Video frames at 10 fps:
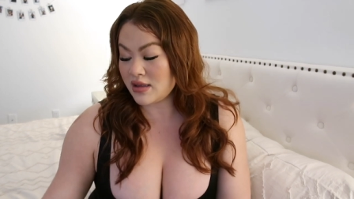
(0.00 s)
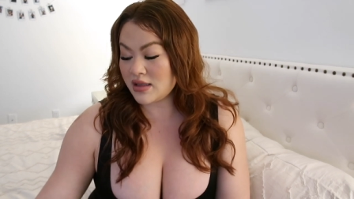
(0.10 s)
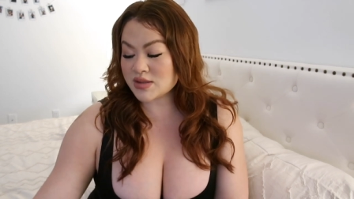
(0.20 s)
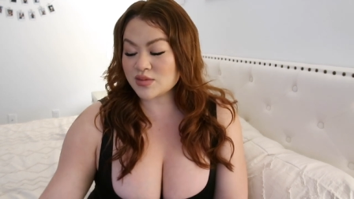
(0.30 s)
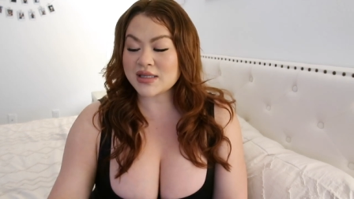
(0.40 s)

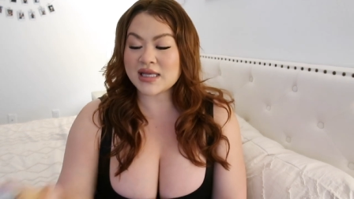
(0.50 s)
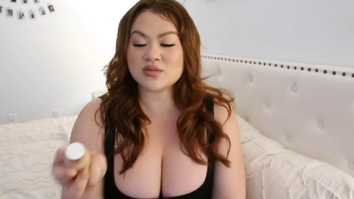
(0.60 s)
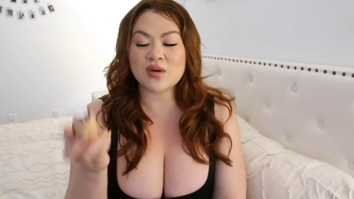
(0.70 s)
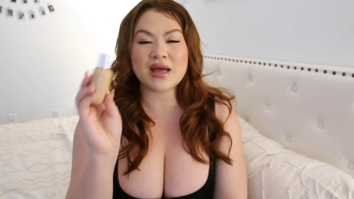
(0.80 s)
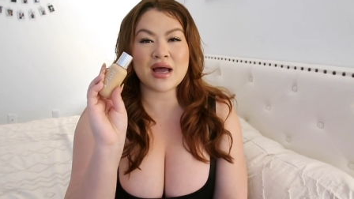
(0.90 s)
This one,
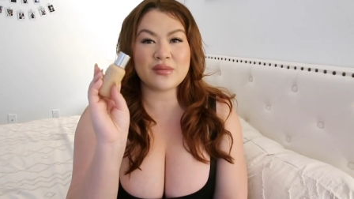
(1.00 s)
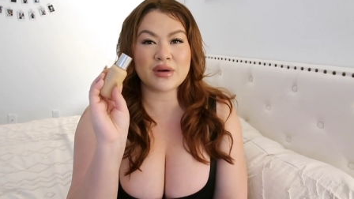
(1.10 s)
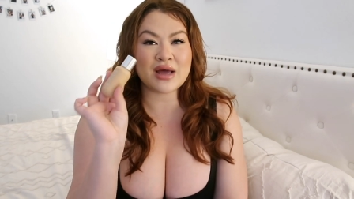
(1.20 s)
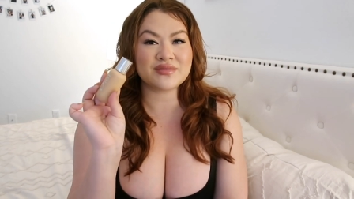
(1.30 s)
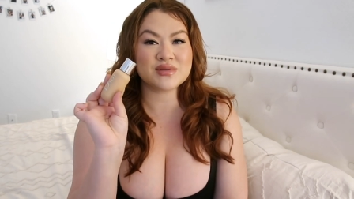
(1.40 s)
that's why I would
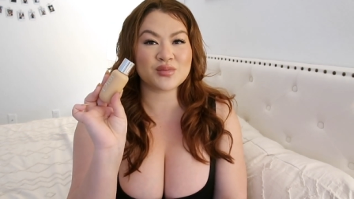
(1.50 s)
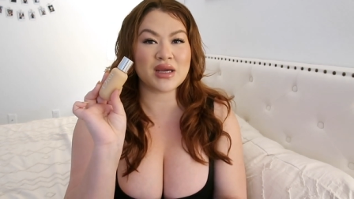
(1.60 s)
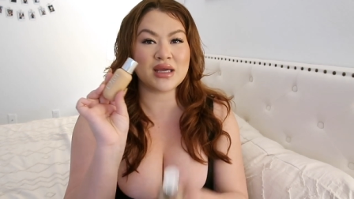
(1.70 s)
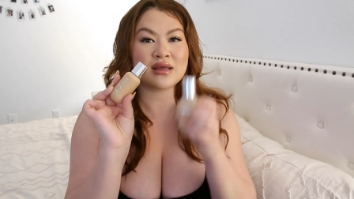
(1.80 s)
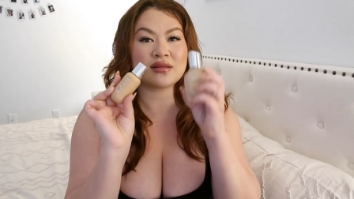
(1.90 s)
have to
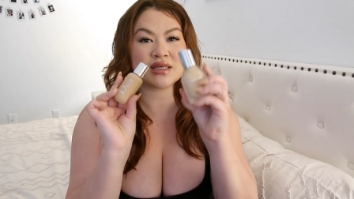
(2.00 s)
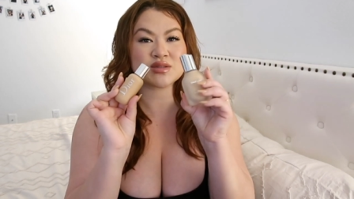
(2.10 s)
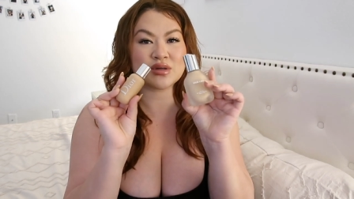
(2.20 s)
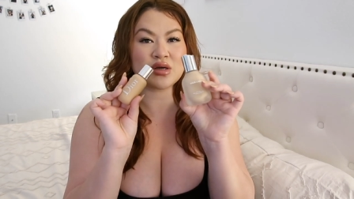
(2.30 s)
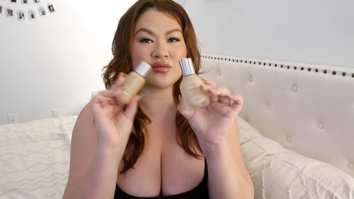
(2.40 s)
rank
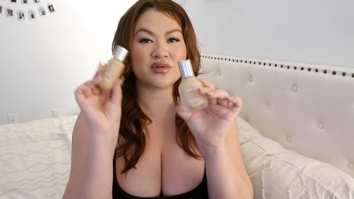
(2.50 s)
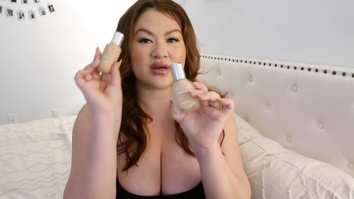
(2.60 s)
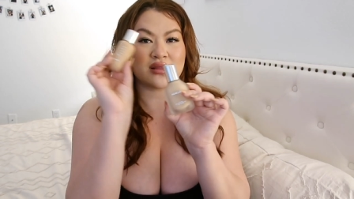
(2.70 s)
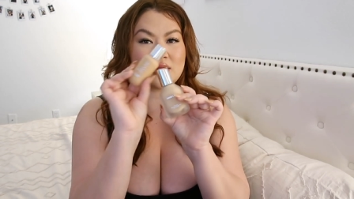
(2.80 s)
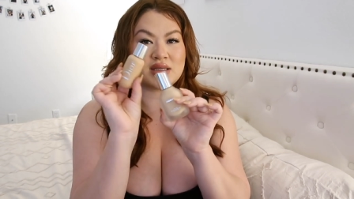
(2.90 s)
this one
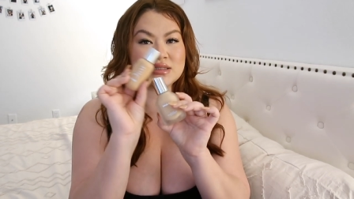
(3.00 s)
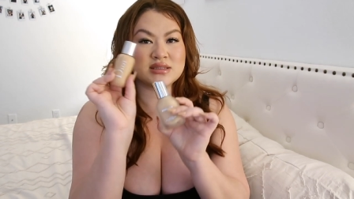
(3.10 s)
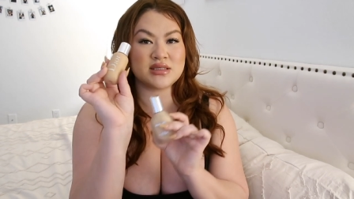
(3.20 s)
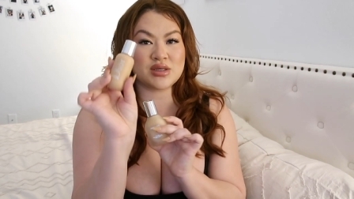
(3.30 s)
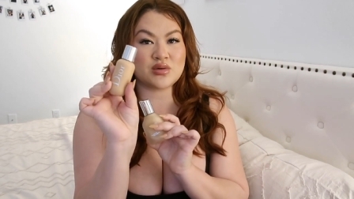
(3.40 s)
over this
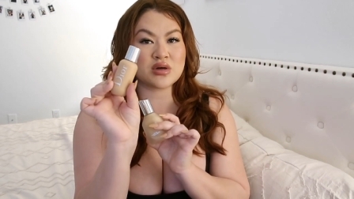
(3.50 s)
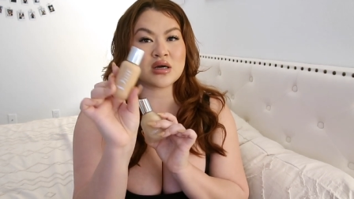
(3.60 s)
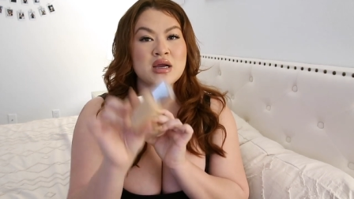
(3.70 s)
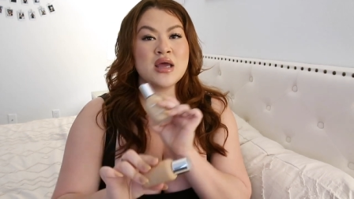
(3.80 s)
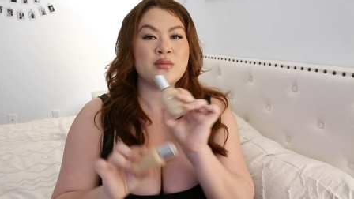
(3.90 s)

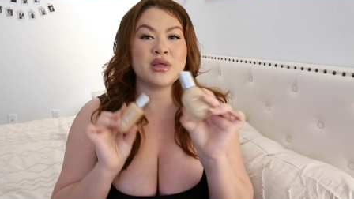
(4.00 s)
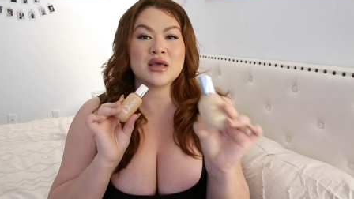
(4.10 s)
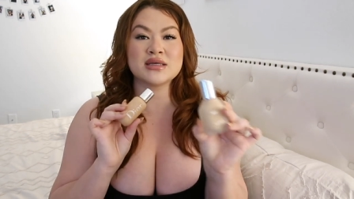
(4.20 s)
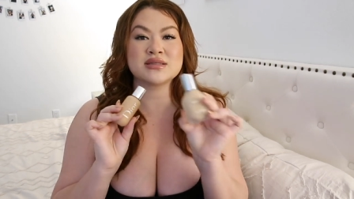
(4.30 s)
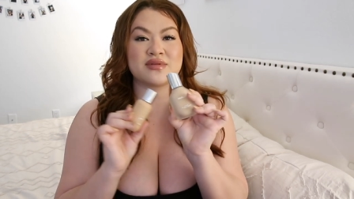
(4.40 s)
Dior,
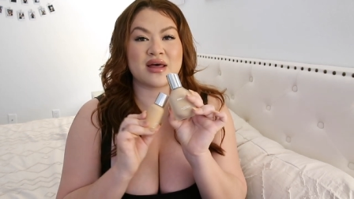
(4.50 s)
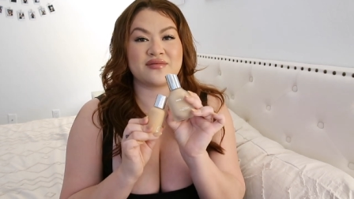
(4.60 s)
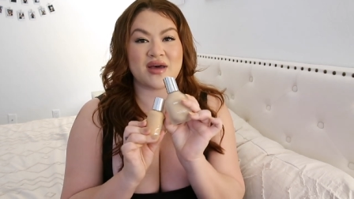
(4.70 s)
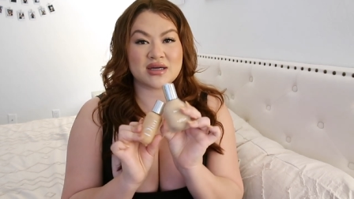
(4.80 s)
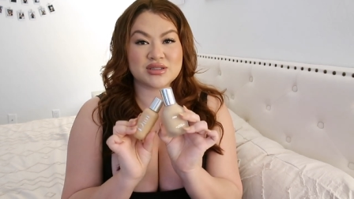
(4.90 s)
because of that
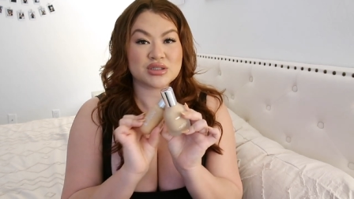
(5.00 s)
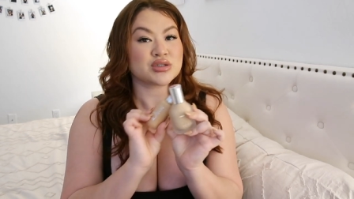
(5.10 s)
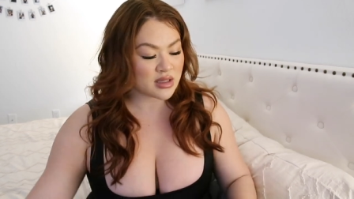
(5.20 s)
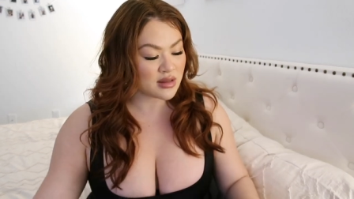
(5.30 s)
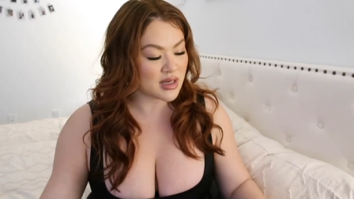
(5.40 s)

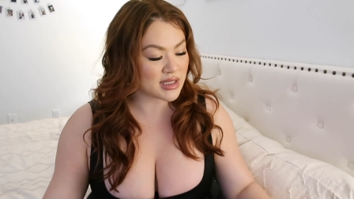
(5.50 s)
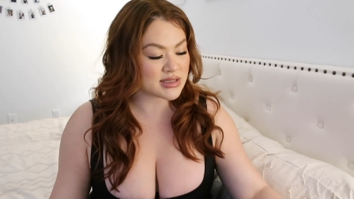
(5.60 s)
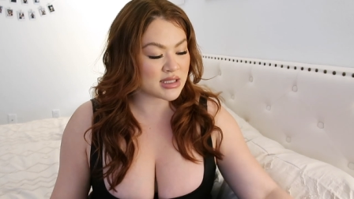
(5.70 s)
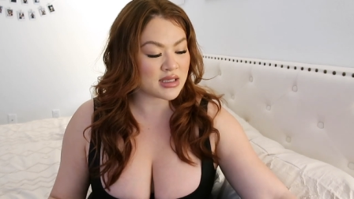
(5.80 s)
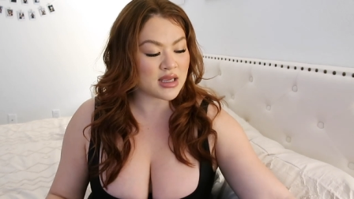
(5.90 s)
factor. The next
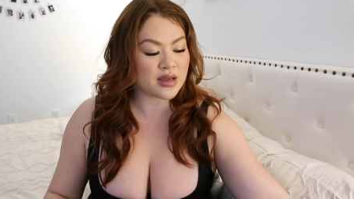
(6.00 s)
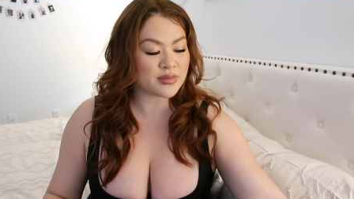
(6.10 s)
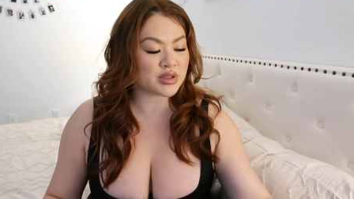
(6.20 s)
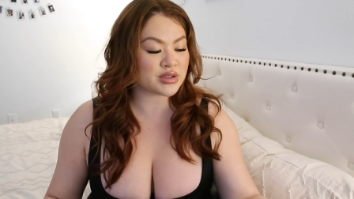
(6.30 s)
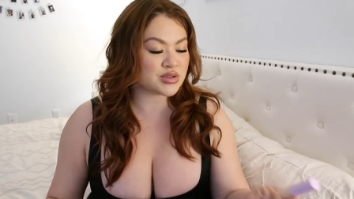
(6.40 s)
thing I'm
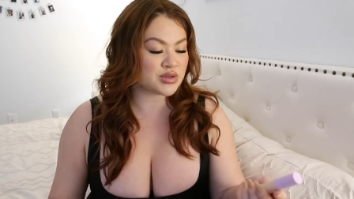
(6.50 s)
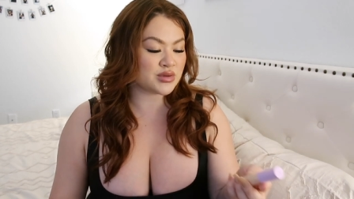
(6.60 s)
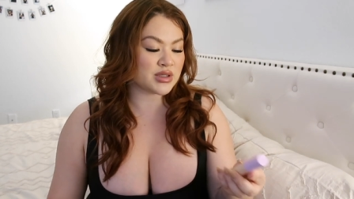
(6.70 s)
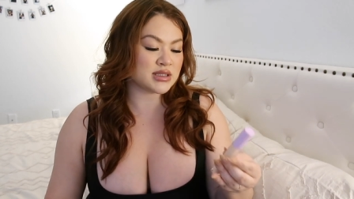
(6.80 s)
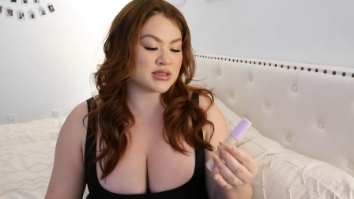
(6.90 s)
gonna
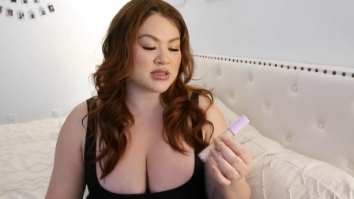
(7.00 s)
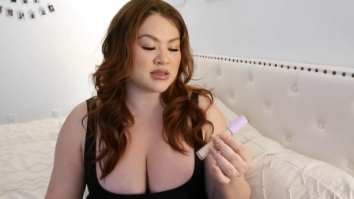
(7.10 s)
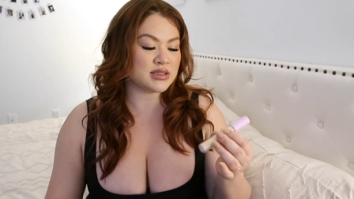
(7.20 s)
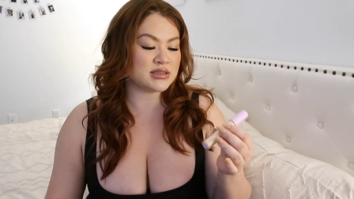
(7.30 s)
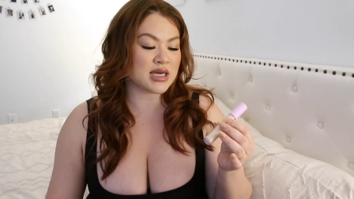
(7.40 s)
do is
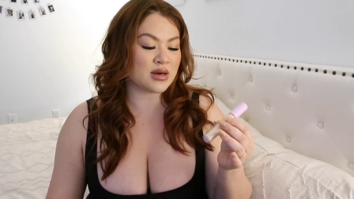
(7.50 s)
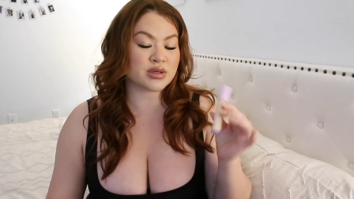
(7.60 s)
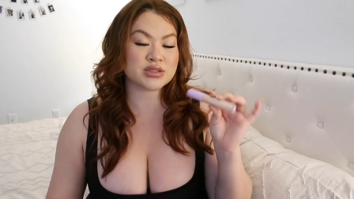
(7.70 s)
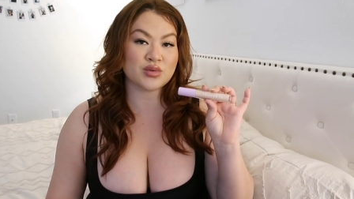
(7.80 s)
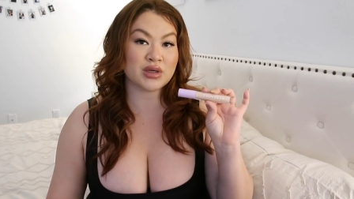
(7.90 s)
the
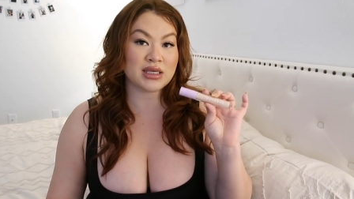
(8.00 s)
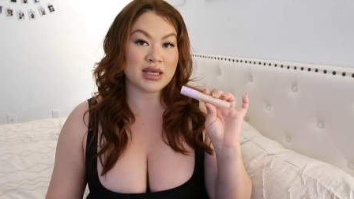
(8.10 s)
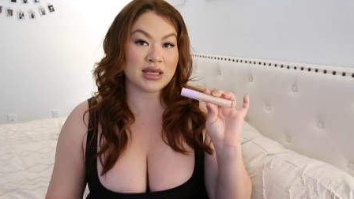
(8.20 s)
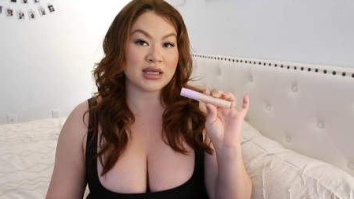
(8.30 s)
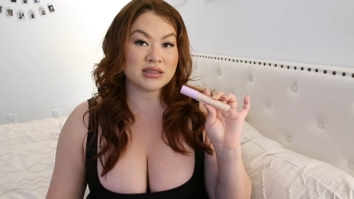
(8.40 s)
Tower
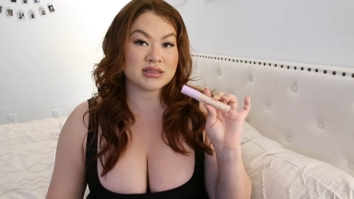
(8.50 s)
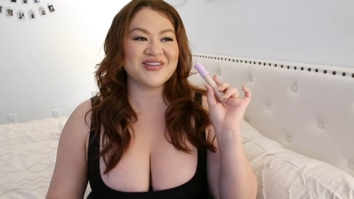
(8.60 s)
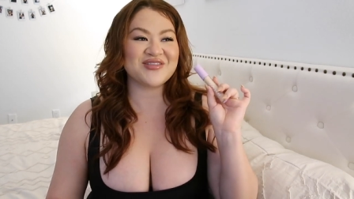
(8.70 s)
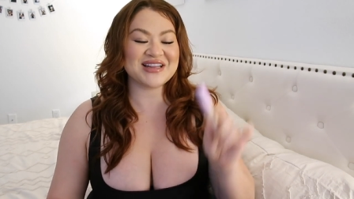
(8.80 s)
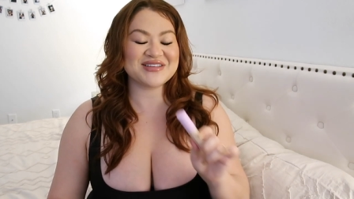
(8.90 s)
28,
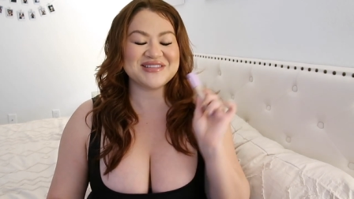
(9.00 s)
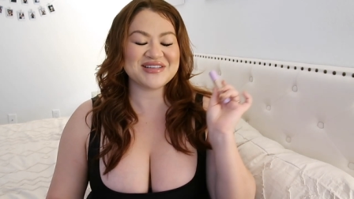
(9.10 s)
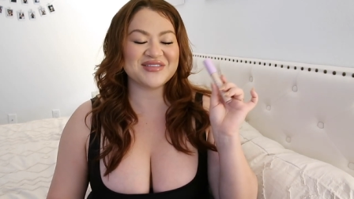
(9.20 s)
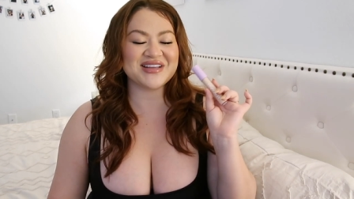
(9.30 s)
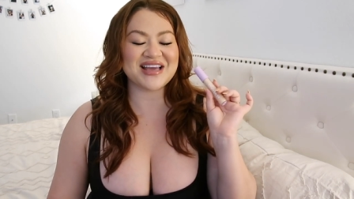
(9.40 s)

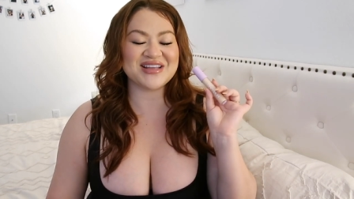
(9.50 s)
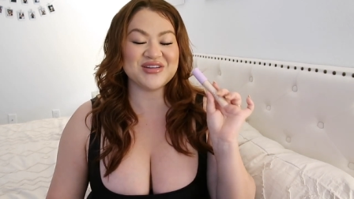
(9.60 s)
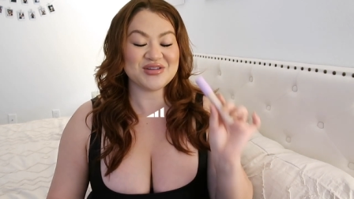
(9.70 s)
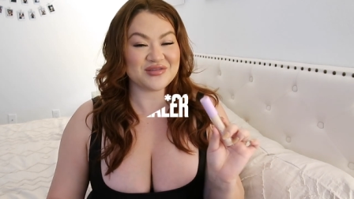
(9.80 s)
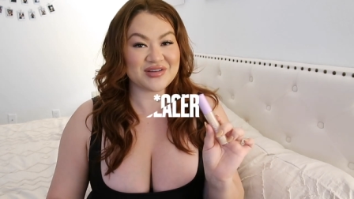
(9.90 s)
relatively a
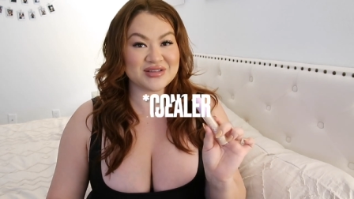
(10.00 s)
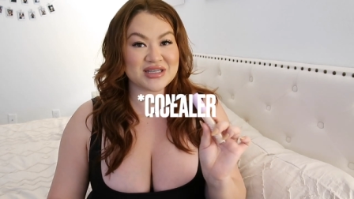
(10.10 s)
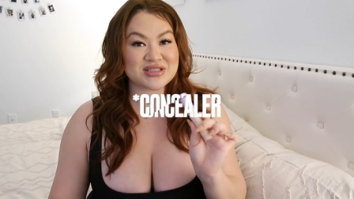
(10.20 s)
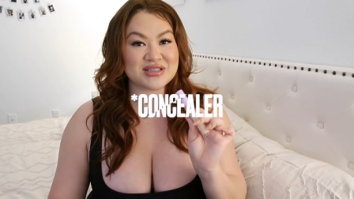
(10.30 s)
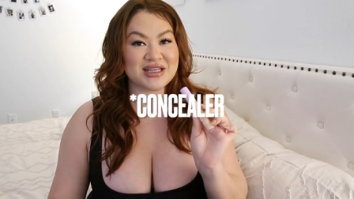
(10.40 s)
new
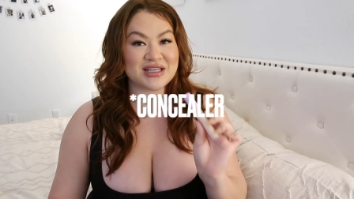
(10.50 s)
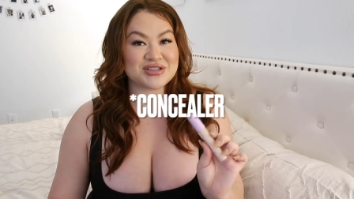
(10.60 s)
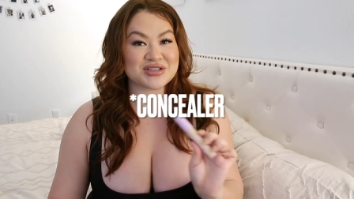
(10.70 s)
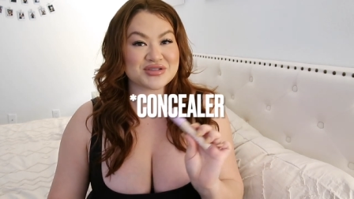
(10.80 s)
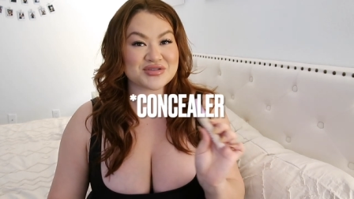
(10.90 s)
foundation that I
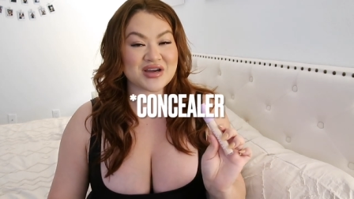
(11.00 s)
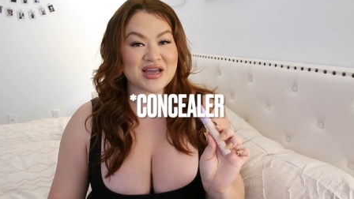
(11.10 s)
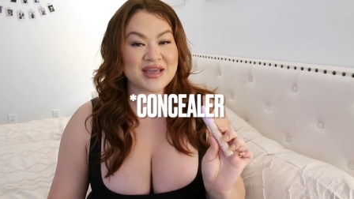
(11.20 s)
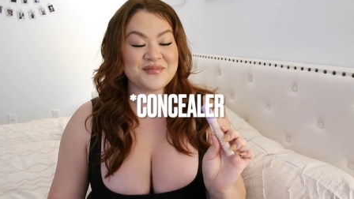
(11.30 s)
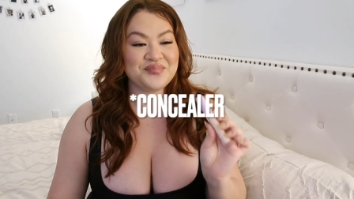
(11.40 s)
just
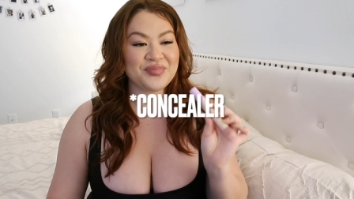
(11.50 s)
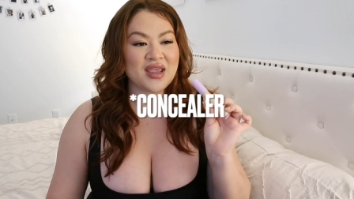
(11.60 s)
tried.